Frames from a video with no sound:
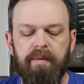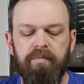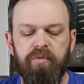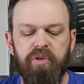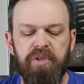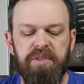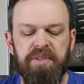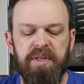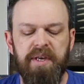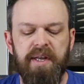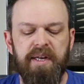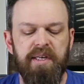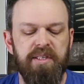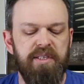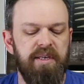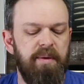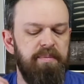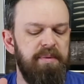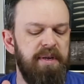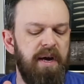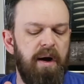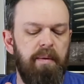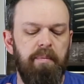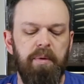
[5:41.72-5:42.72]
Just hit us
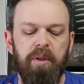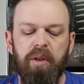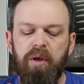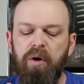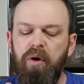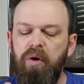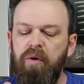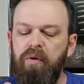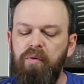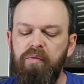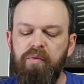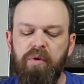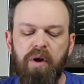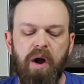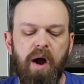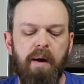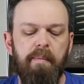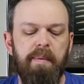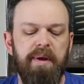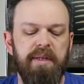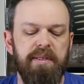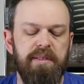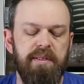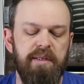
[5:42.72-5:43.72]
up down below,
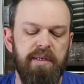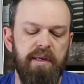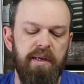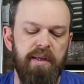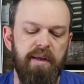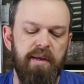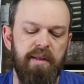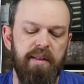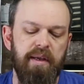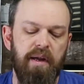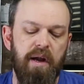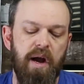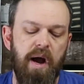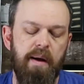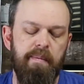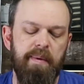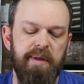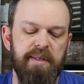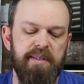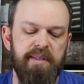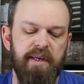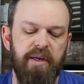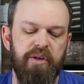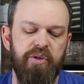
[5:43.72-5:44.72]
comments in the
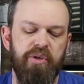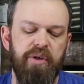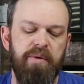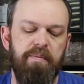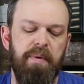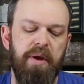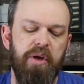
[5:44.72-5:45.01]
comment section.